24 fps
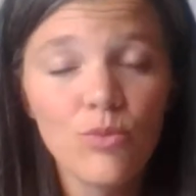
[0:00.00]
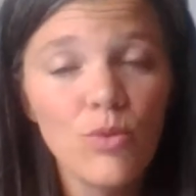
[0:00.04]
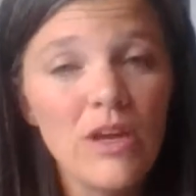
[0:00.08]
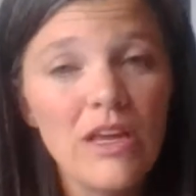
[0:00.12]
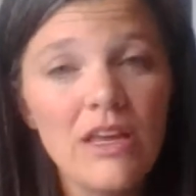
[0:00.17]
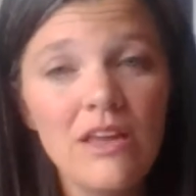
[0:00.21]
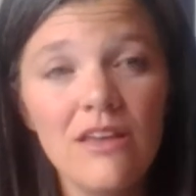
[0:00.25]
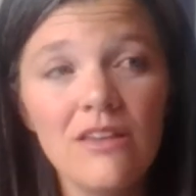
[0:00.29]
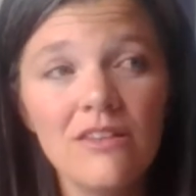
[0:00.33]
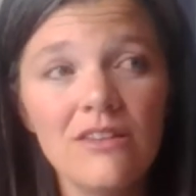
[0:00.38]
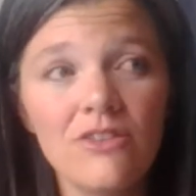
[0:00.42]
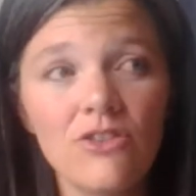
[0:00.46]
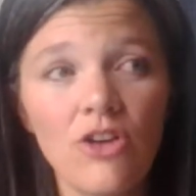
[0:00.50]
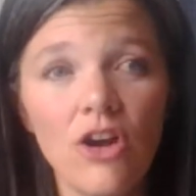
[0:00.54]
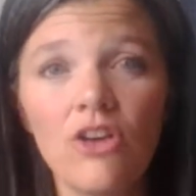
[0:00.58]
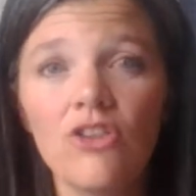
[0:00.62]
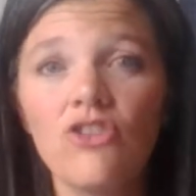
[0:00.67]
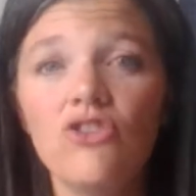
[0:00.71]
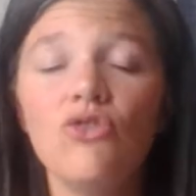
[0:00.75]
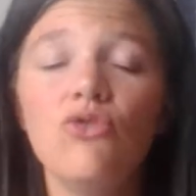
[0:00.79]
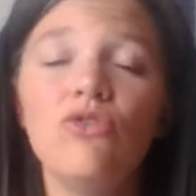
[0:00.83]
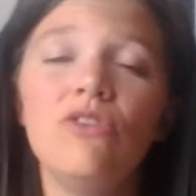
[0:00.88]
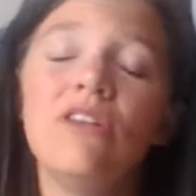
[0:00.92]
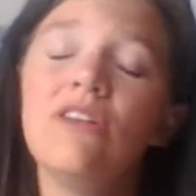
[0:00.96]
We start
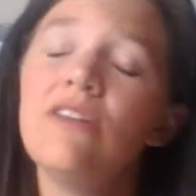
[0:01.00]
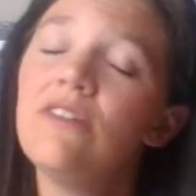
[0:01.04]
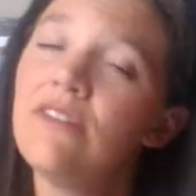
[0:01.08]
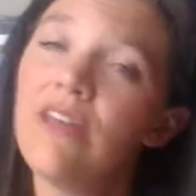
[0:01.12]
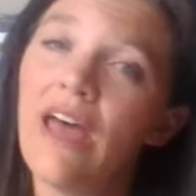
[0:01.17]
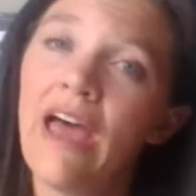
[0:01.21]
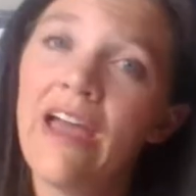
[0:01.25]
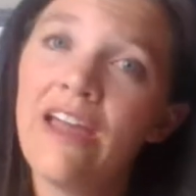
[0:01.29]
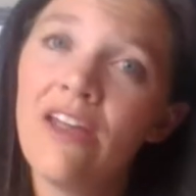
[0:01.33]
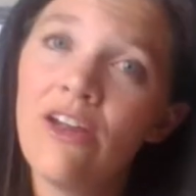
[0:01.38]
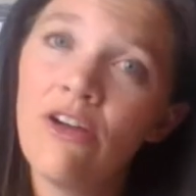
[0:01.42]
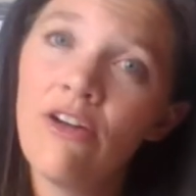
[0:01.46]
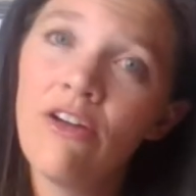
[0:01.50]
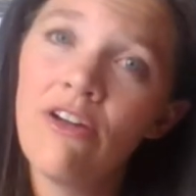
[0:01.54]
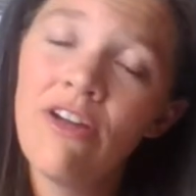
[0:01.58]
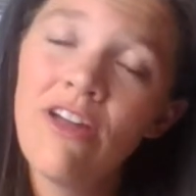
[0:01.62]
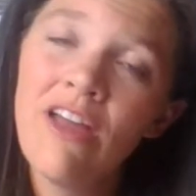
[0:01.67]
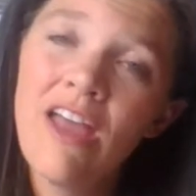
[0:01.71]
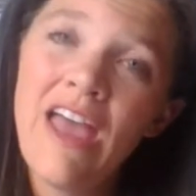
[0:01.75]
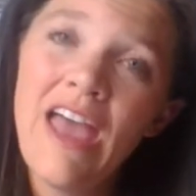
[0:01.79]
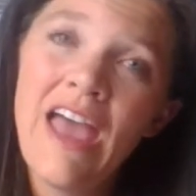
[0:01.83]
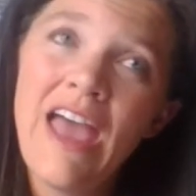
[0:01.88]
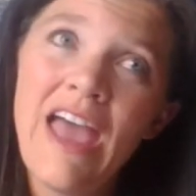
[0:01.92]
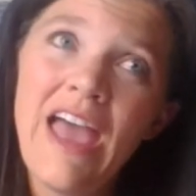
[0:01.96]
to desire
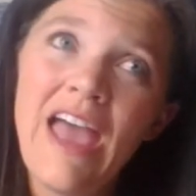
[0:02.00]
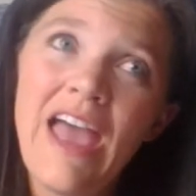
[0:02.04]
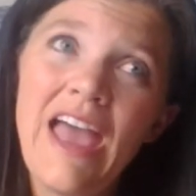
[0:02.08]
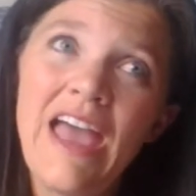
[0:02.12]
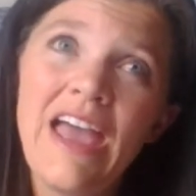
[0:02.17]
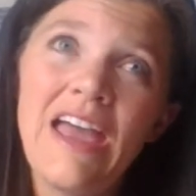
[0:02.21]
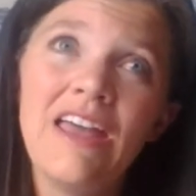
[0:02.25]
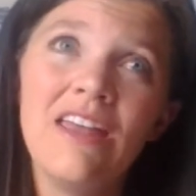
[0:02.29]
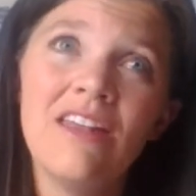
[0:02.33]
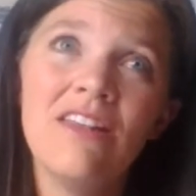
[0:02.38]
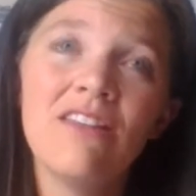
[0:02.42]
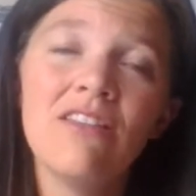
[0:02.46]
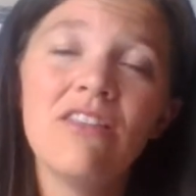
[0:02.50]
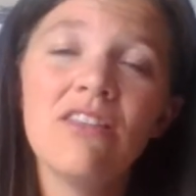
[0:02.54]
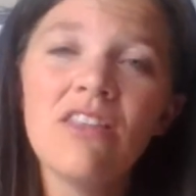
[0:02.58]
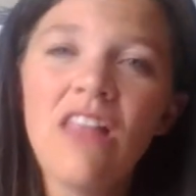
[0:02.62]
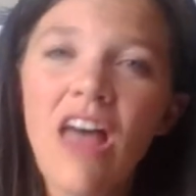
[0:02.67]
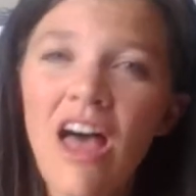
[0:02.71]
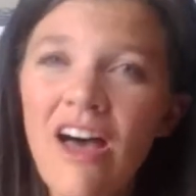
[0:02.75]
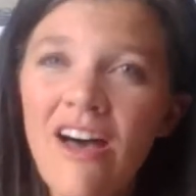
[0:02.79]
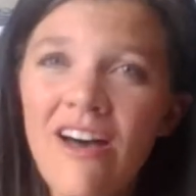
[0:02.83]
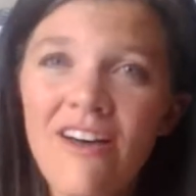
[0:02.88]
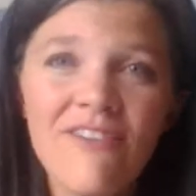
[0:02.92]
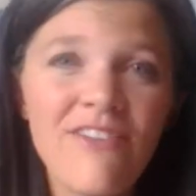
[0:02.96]
and
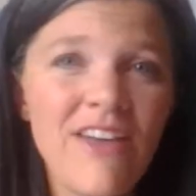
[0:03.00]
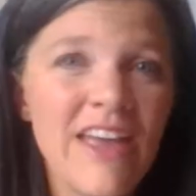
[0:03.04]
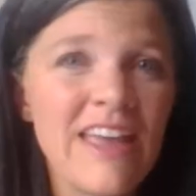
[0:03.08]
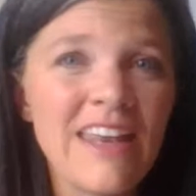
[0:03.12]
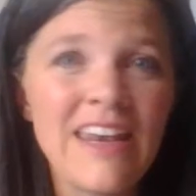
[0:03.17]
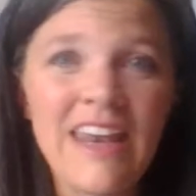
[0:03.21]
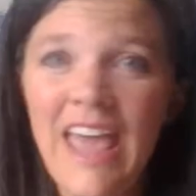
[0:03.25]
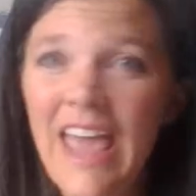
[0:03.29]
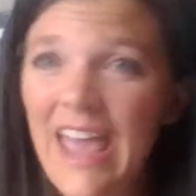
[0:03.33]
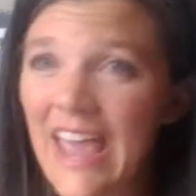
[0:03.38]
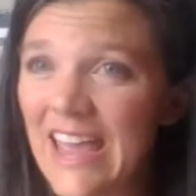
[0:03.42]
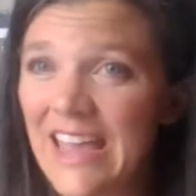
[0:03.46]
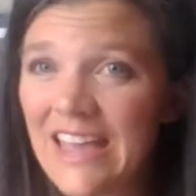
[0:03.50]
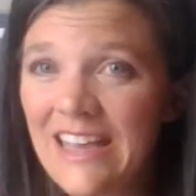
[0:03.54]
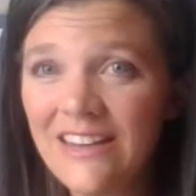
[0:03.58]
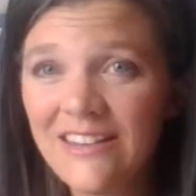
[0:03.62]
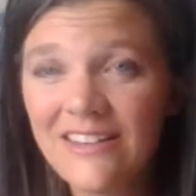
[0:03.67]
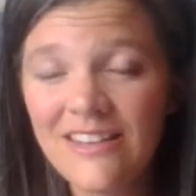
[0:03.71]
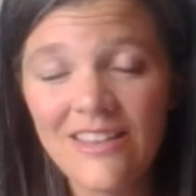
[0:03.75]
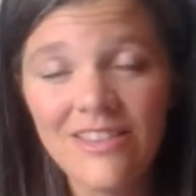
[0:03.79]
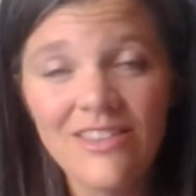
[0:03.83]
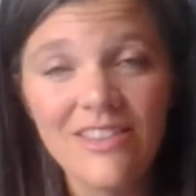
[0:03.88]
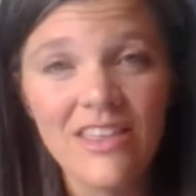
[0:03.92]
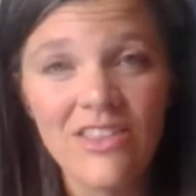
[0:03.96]
love and
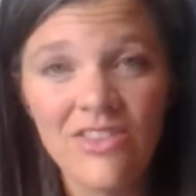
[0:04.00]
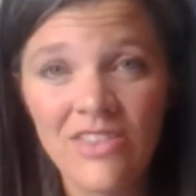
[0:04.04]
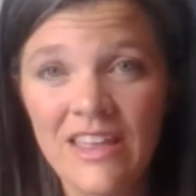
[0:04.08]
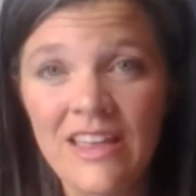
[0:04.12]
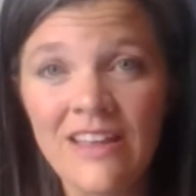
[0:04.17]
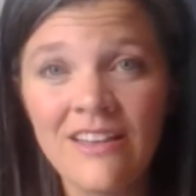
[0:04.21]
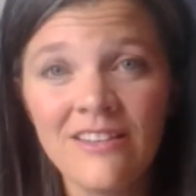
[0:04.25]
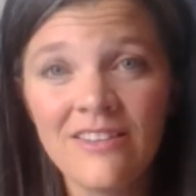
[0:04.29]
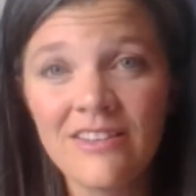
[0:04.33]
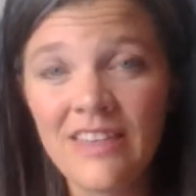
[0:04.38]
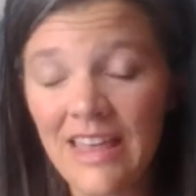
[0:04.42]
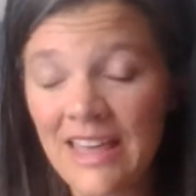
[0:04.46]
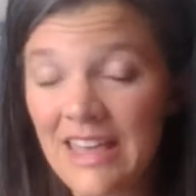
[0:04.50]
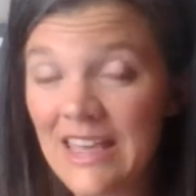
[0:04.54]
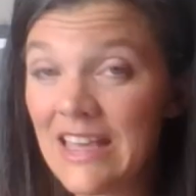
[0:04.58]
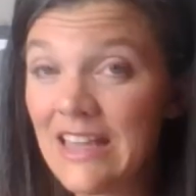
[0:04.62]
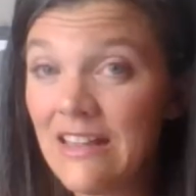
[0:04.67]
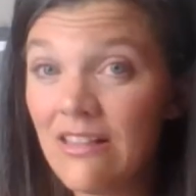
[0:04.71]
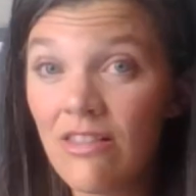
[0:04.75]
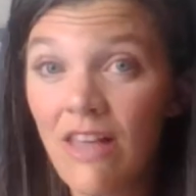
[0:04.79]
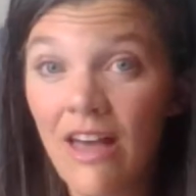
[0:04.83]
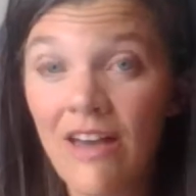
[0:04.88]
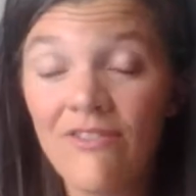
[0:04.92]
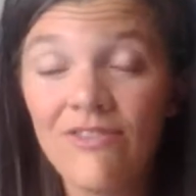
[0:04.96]
hate the things that He
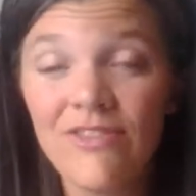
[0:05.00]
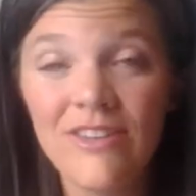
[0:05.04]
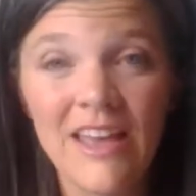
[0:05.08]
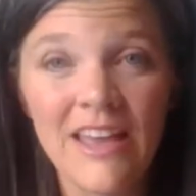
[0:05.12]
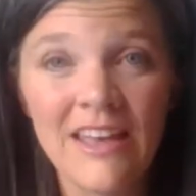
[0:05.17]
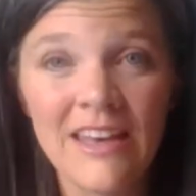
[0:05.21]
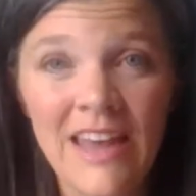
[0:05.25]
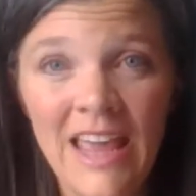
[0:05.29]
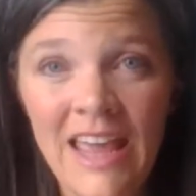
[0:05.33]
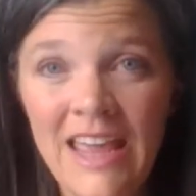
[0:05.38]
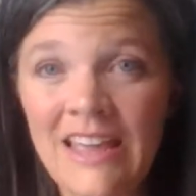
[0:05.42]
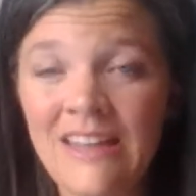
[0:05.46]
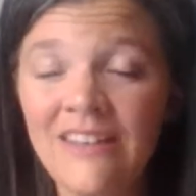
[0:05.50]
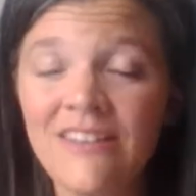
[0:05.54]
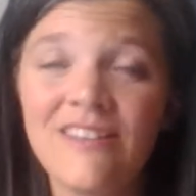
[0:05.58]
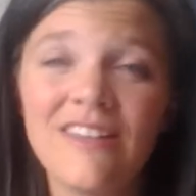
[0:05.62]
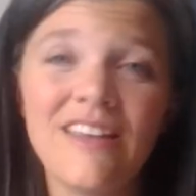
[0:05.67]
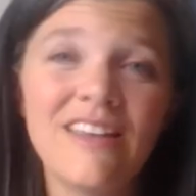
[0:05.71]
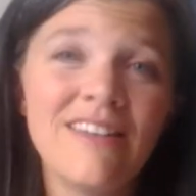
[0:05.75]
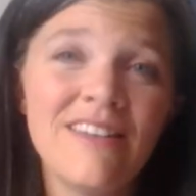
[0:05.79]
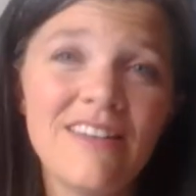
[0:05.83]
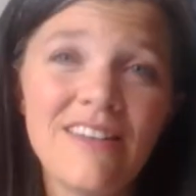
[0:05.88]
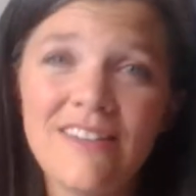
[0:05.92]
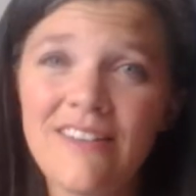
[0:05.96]
loves and hates
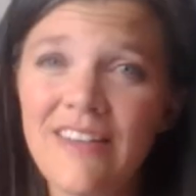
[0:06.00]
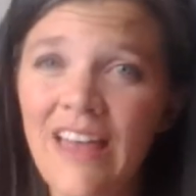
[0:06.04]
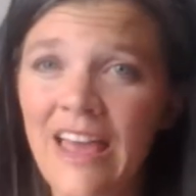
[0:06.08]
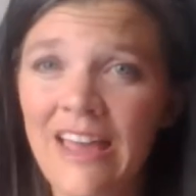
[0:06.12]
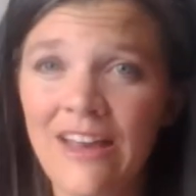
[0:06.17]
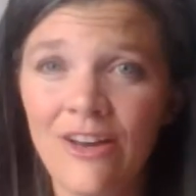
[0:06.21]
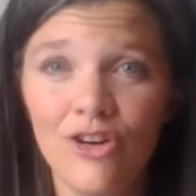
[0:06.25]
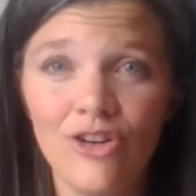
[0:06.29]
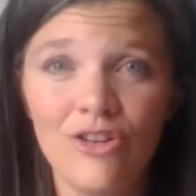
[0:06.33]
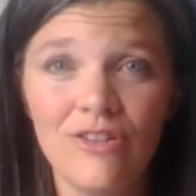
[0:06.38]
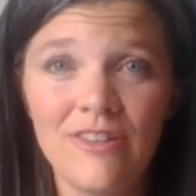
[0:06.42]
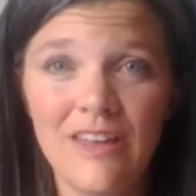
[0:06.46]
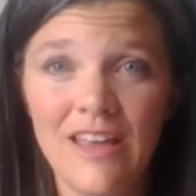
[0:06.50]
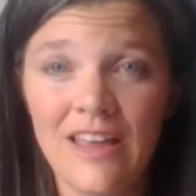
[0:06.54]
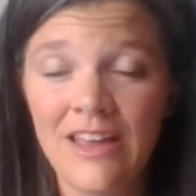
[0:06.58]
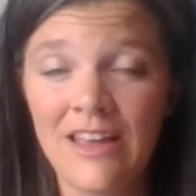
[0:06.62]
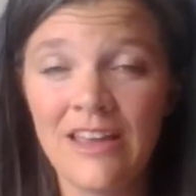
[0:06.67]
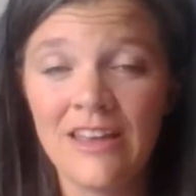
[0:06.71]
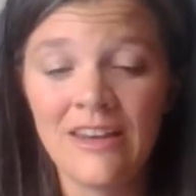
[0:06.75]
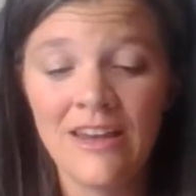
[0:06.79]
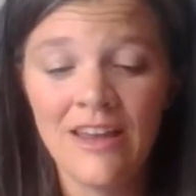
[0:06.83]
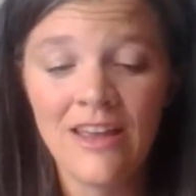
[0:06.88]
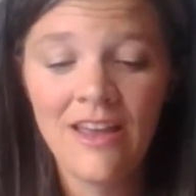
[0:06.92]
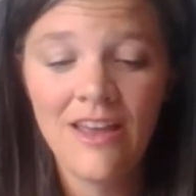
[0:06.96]
and desires,
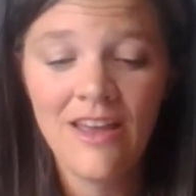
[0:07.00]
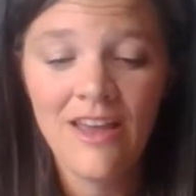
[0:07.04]
and